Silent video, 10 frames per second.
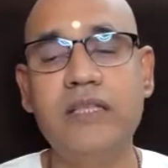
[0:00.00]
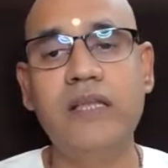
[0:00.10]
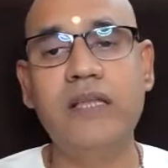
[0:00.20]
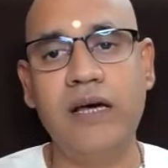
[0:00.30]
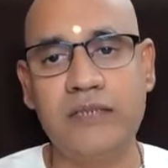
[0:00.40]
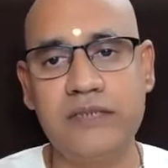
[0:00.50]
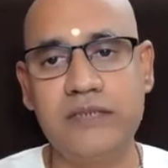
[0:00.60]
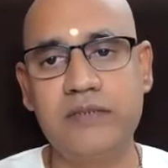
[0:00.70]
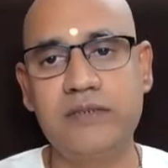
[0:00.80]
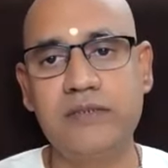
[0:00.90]
in the class
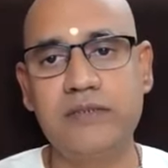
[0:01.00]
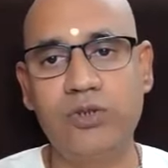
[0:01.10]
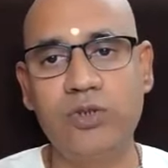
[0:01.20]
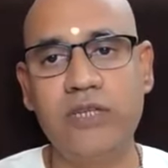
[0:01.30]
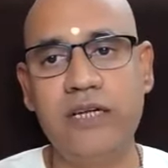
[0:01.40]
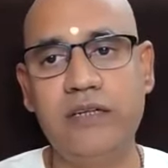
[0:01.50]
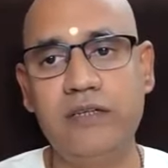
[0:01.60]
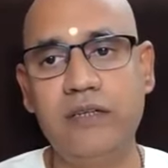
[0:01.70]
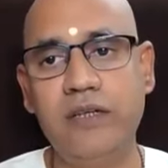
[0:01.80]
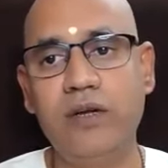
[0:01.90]
so that
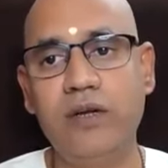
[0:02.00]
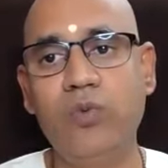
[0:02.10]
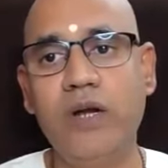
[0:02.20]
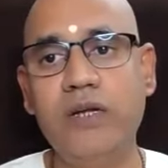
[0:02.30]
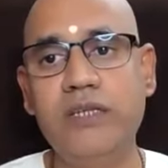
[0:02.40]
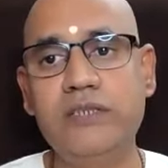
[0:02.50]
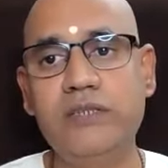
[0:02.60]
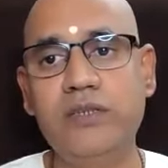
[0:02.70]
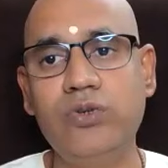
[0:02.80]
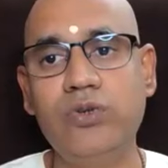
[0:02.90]
one is
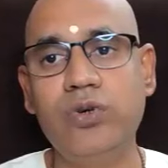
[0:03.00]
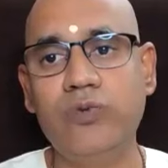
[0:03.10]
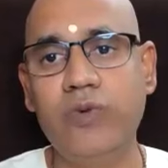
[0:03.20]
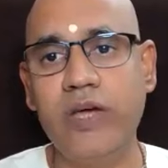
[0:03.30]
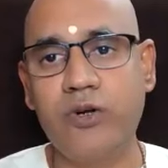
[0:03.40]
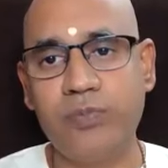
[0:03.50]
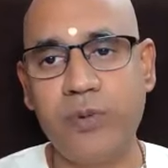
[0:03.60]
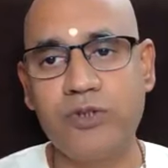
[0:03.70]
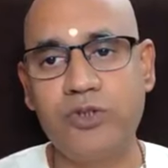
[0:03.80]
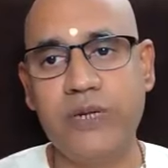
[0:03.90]
you know where to
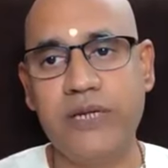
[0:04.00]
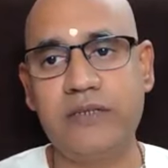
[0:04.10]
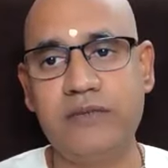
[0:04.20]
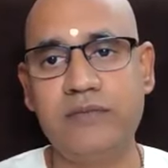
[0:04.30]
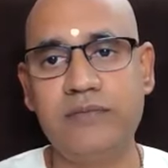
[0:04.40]
punctuate